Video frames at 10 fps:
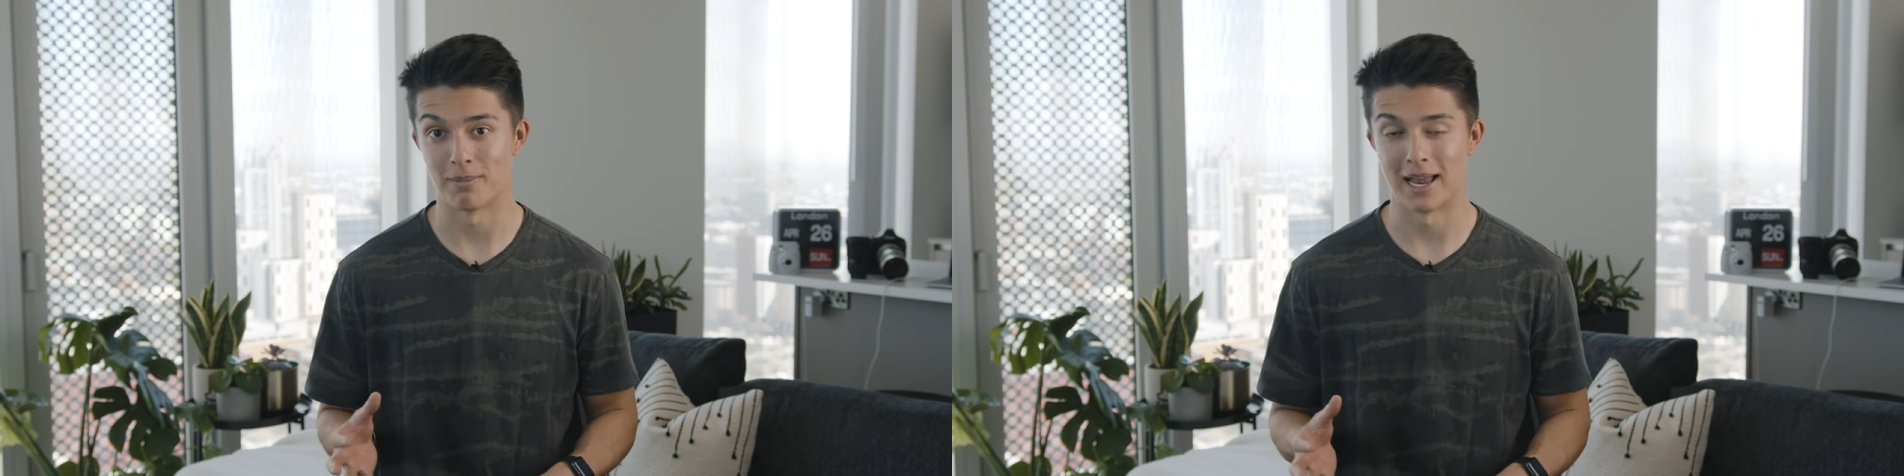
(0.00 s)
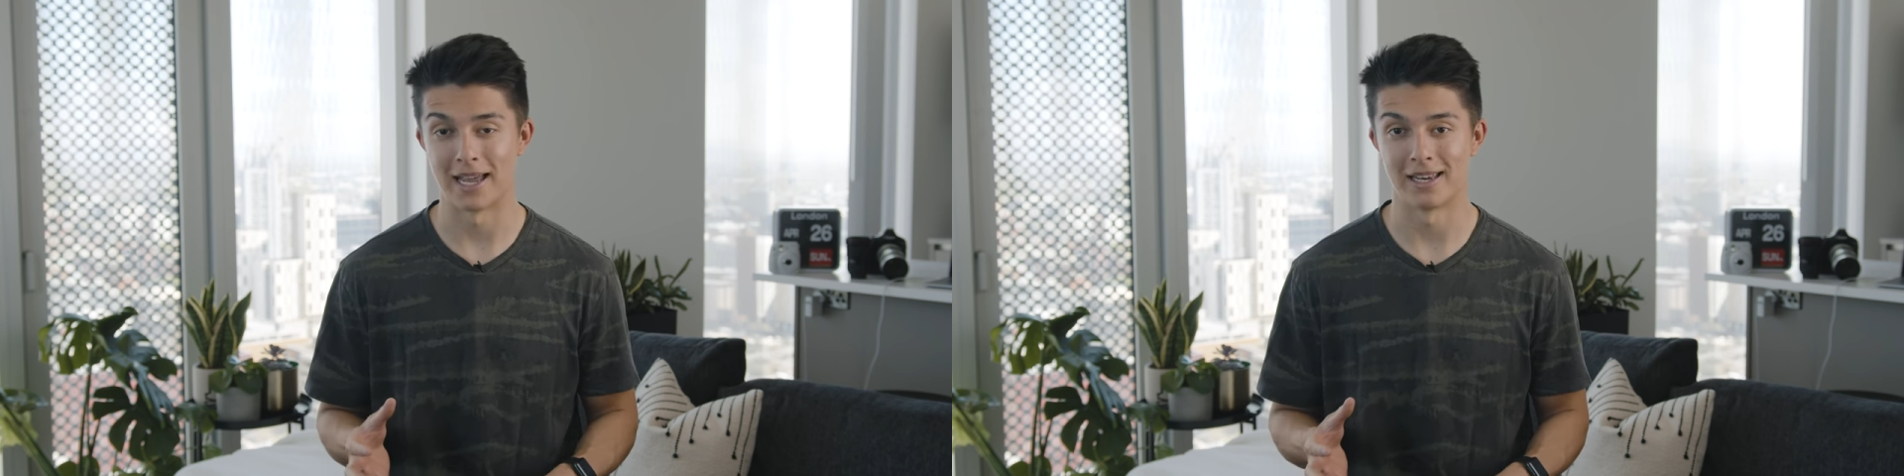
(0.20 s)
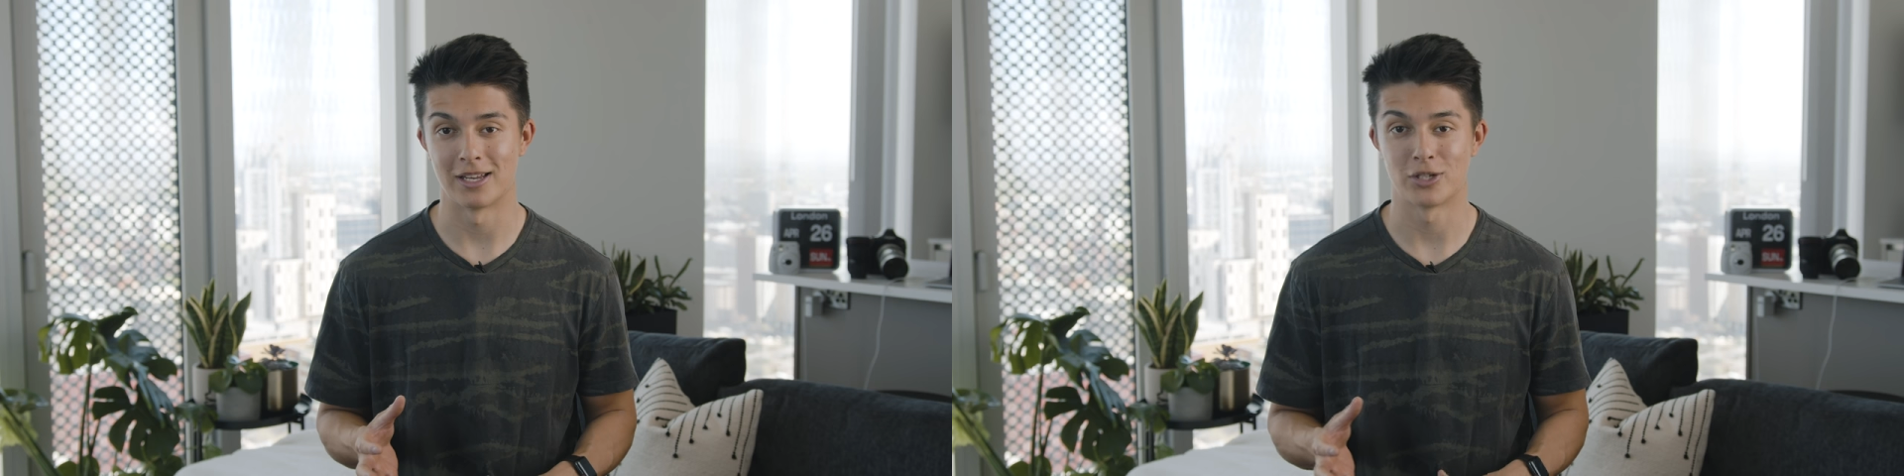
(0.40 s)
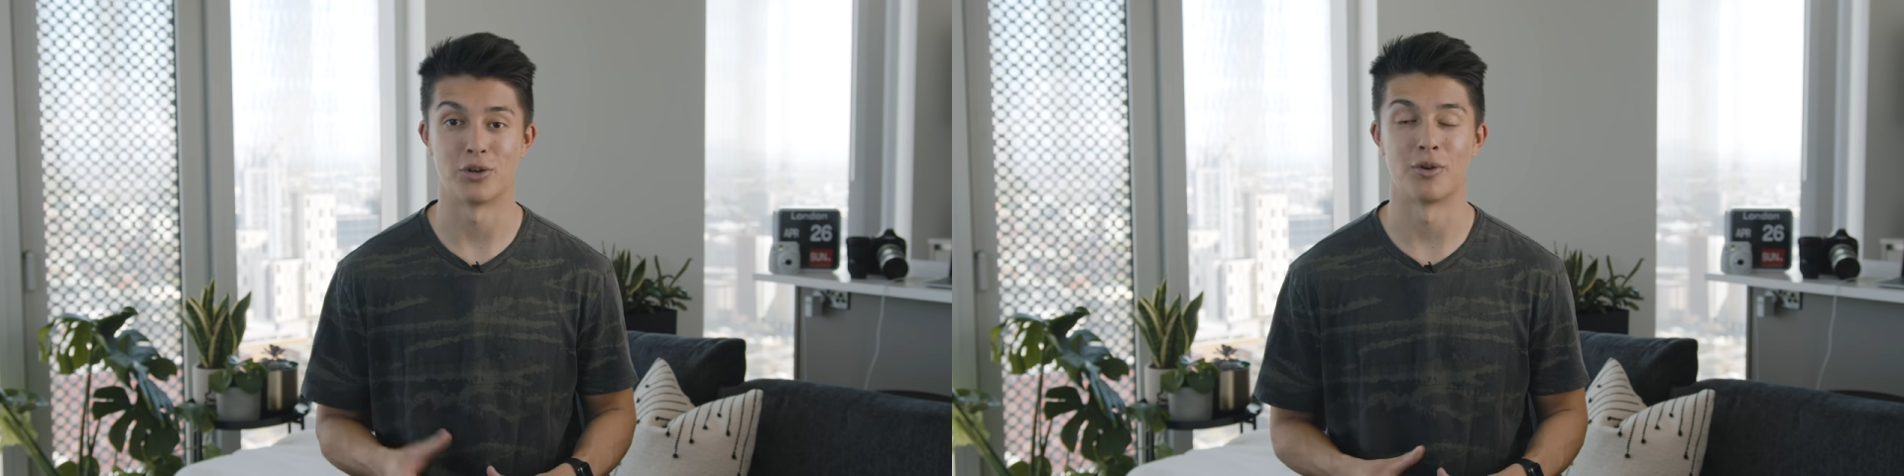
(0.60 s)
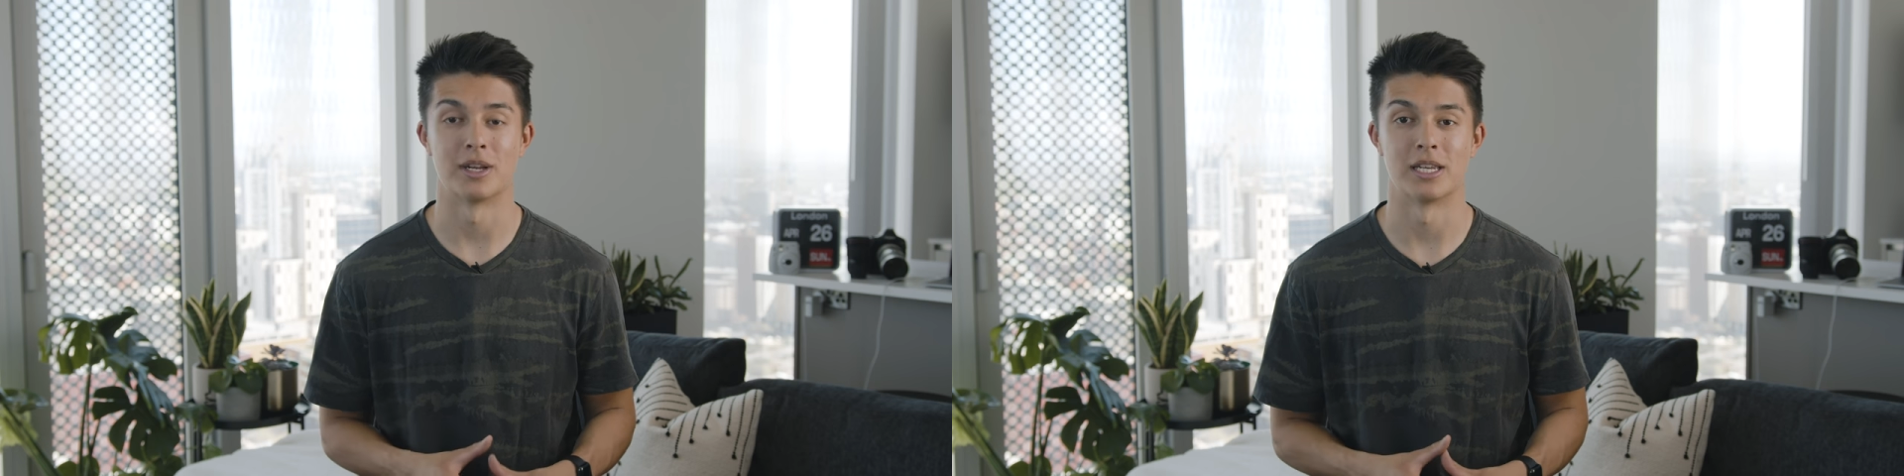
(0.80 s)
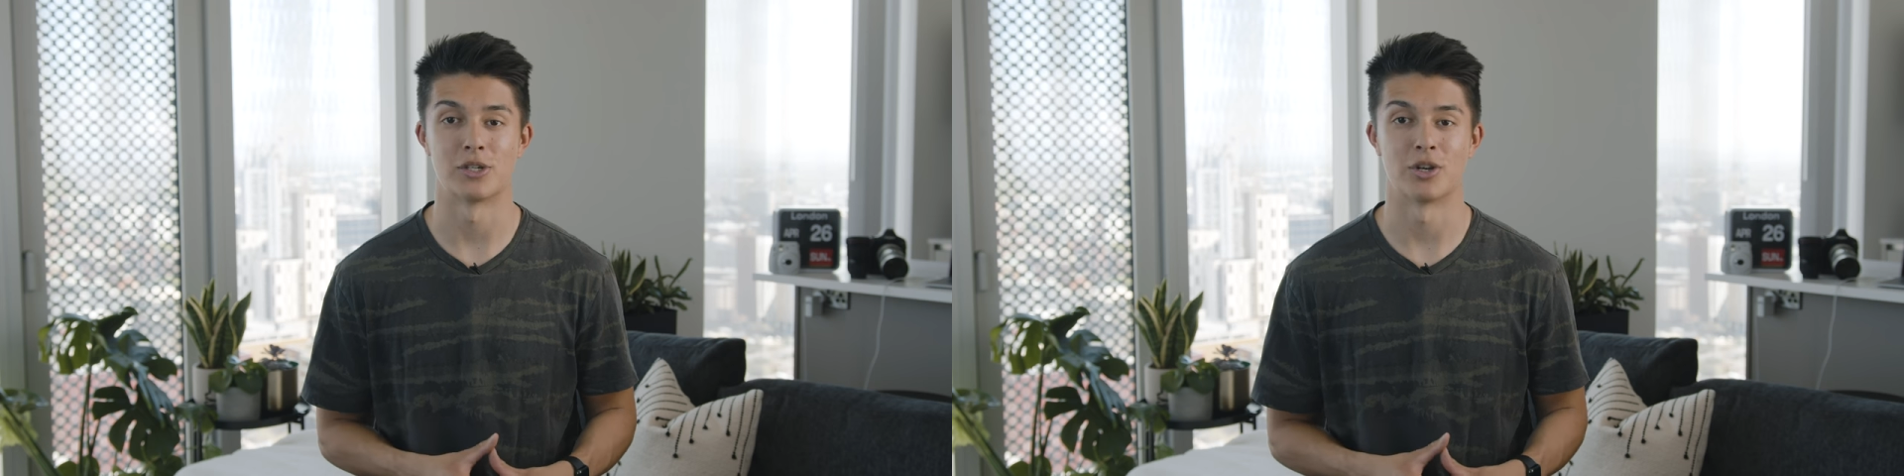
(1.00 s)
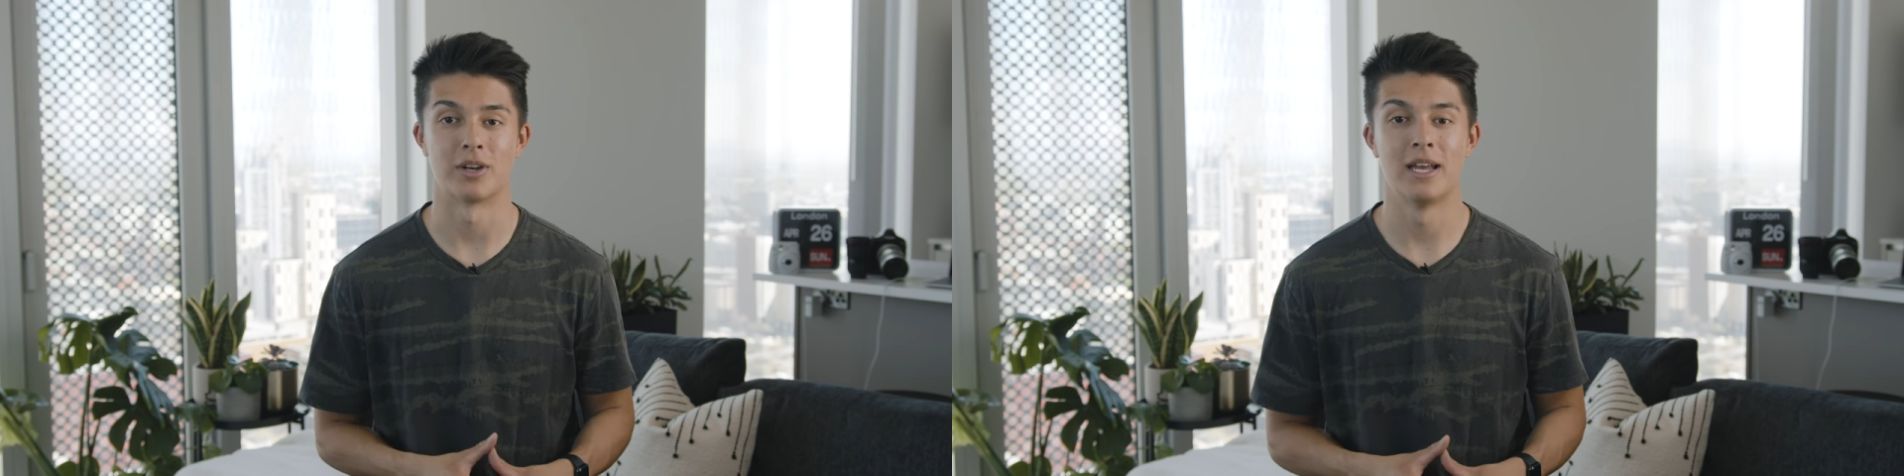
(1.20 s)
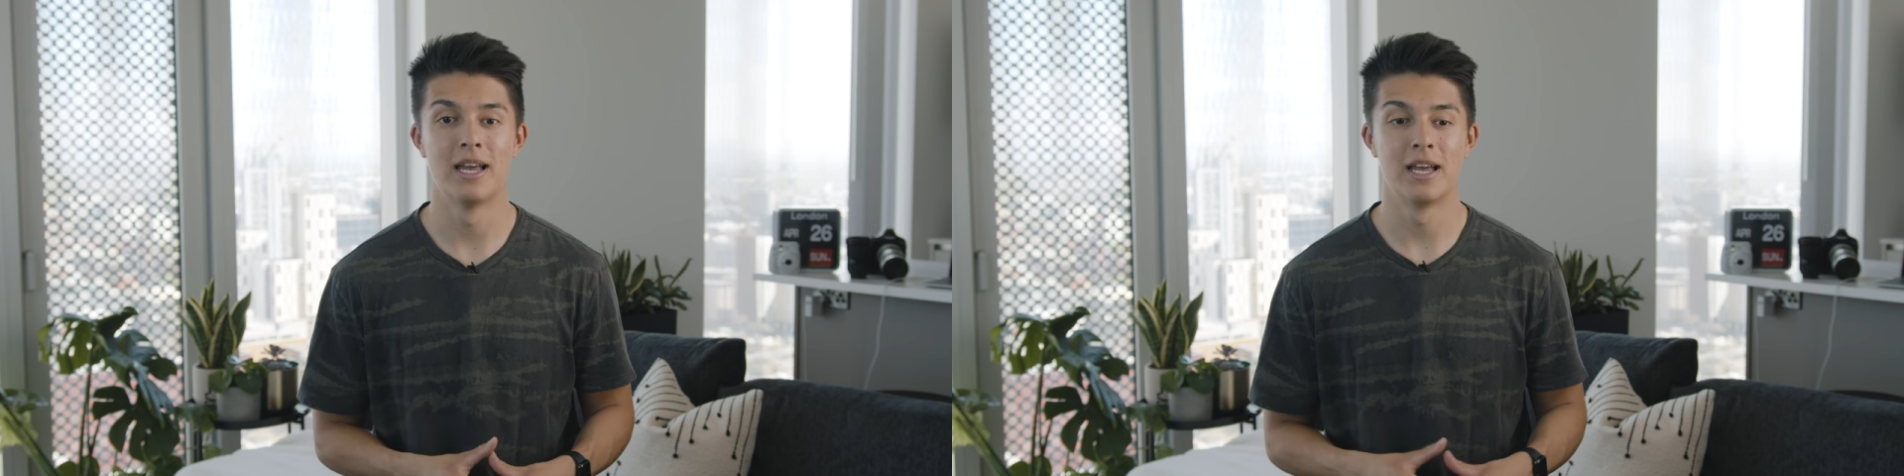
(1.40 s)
Blade Studio Edition